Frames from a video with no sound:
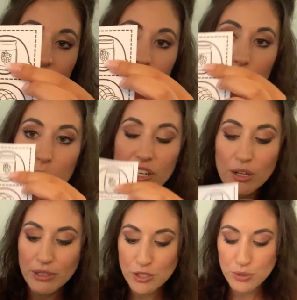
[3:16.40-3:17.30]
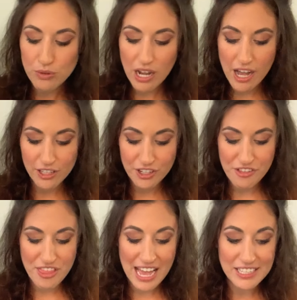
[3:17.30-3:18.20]
So we're going to color
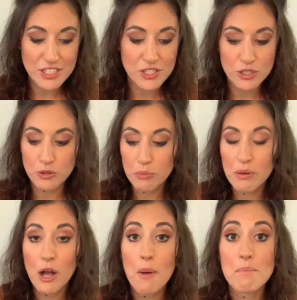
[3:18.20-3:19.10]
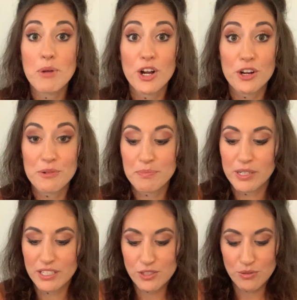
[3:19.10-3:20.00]
that scoop
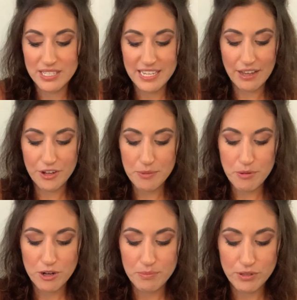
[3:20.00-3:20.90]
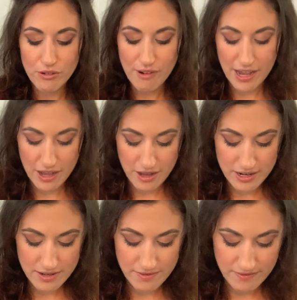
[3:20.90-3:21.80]
purple. So take out your purple
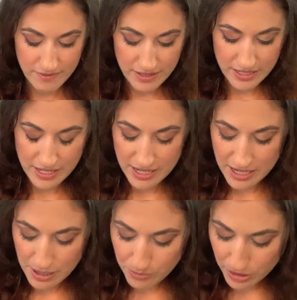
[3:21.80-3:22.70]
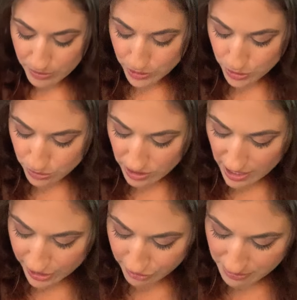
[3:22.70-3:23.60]
crayon and we're going to
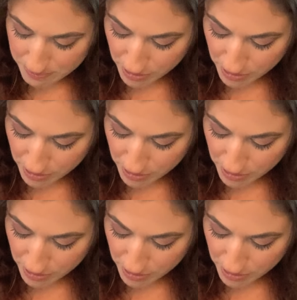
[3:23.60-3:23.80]
color it